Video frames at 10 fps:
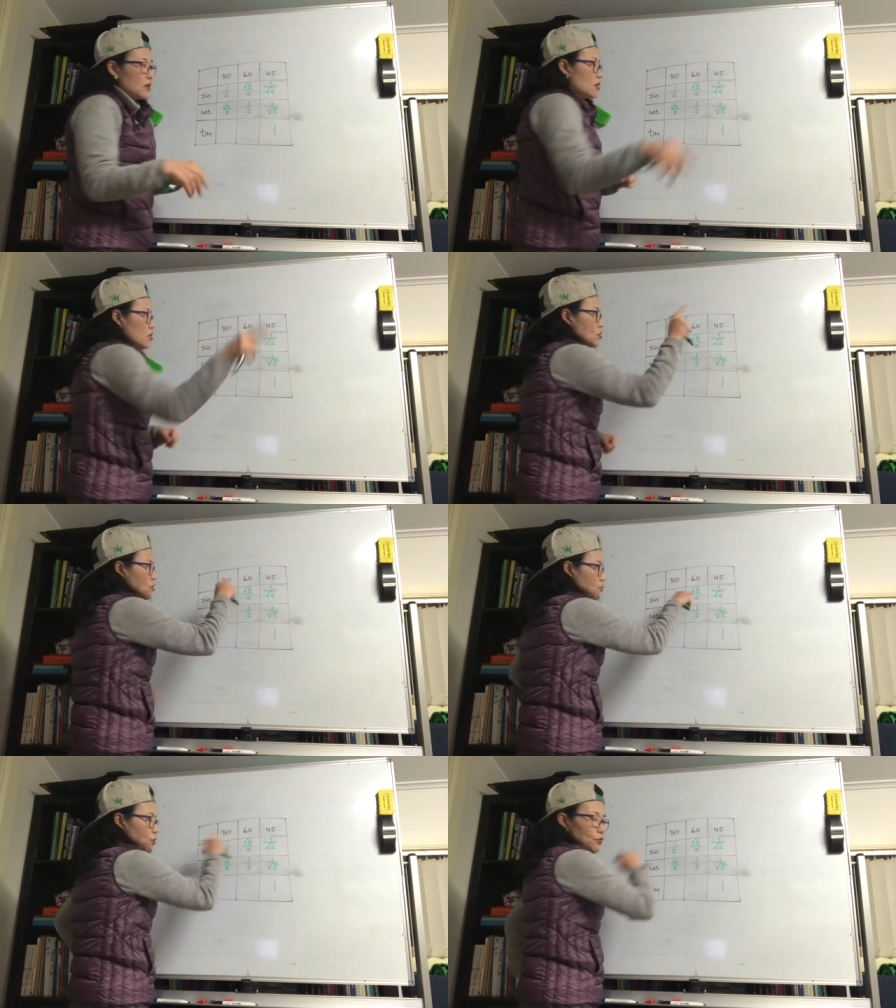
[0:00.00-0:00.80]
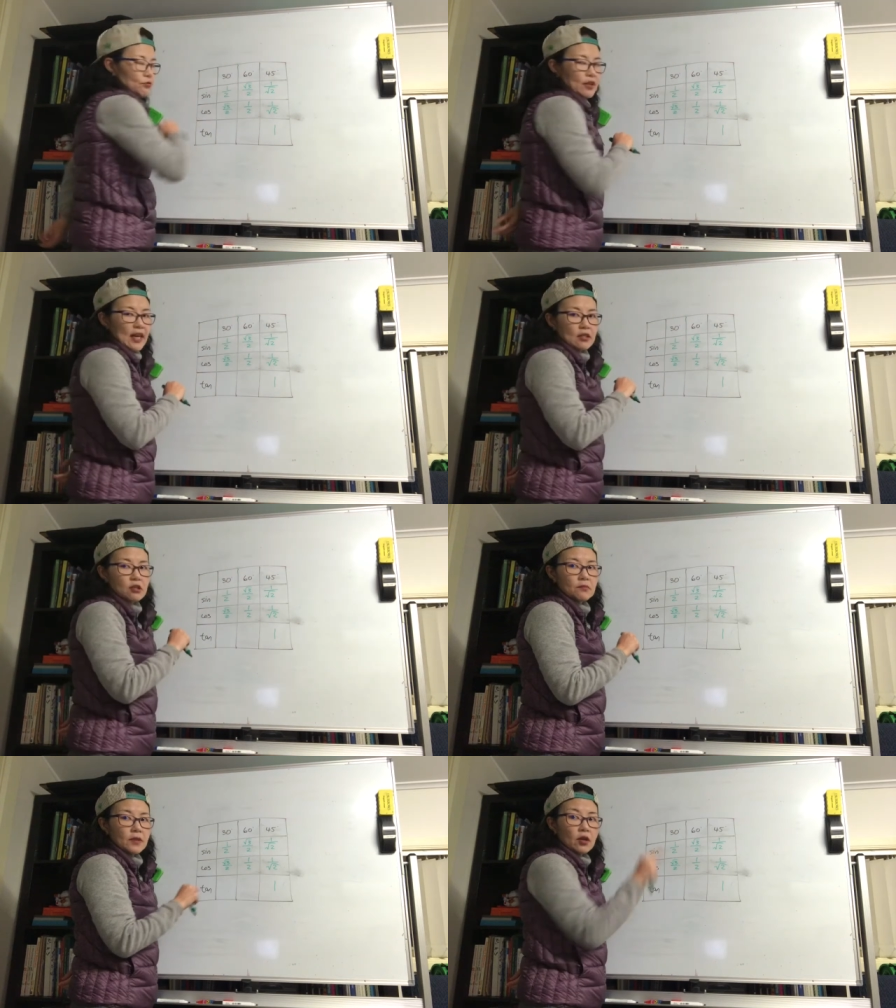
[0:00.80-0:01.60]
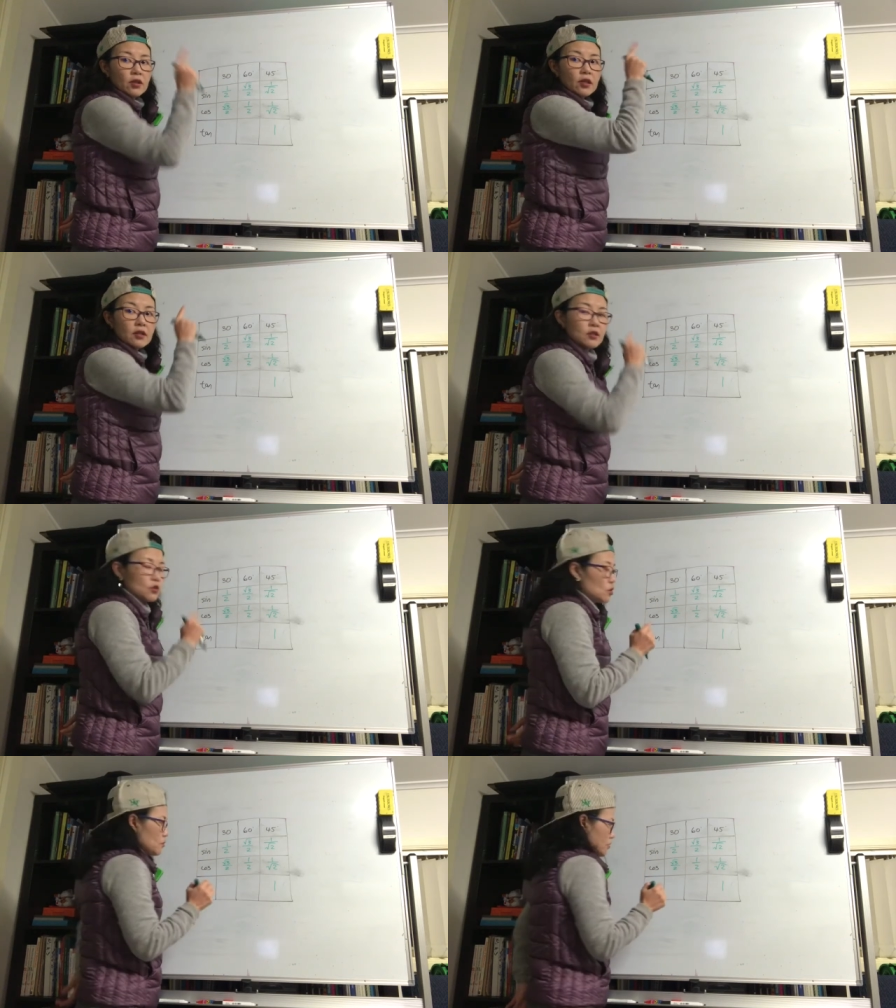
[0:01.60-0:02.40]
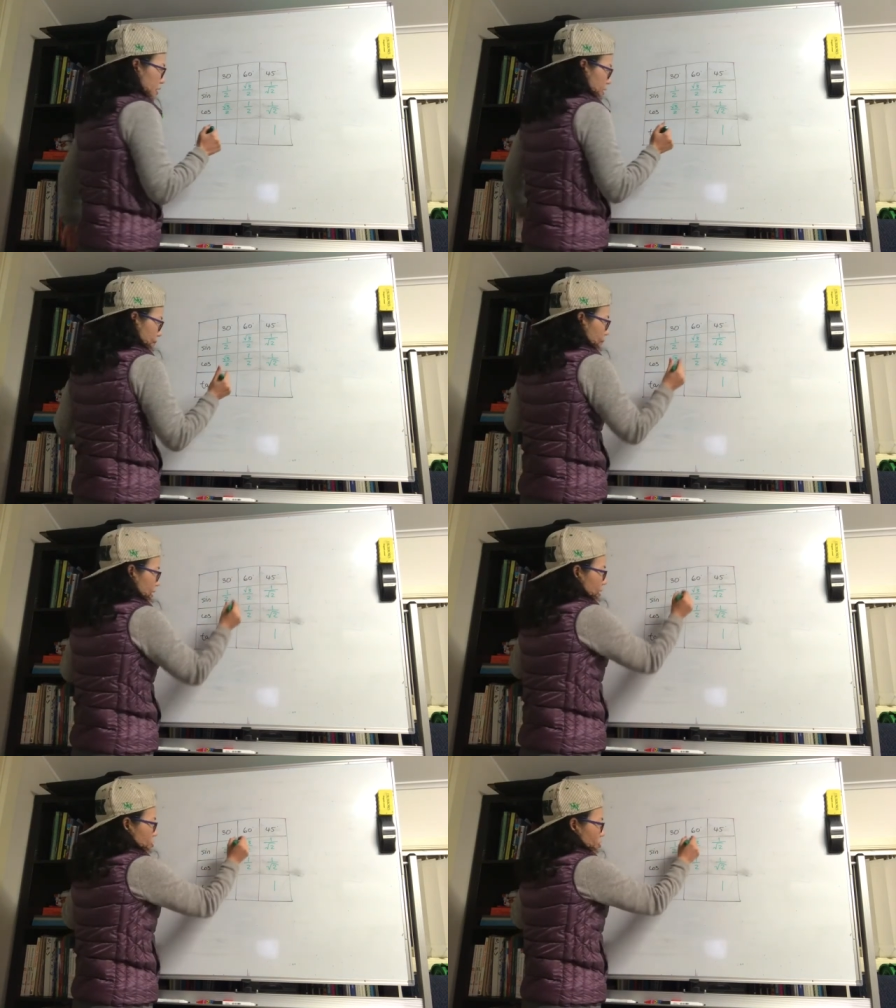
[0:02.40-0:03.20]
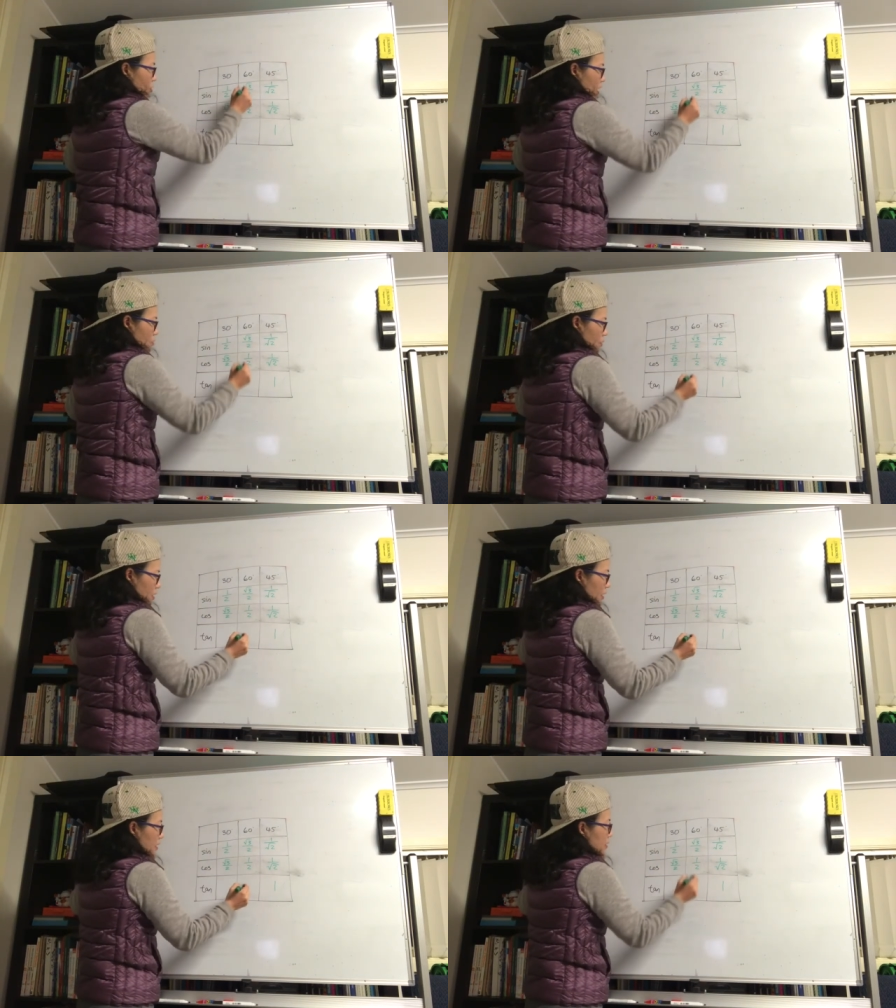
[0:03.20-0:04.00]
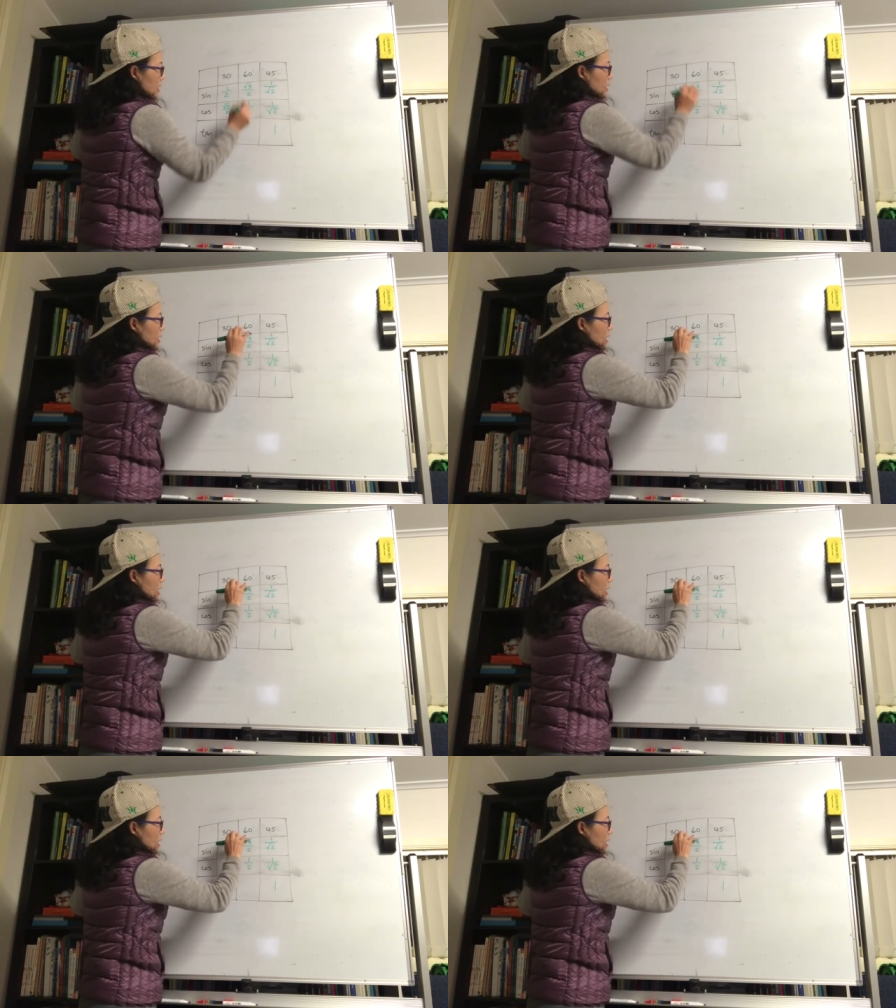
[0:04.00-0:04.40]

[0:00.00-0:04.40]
So the root 3 has to be on a numerator. So that's what it is. Now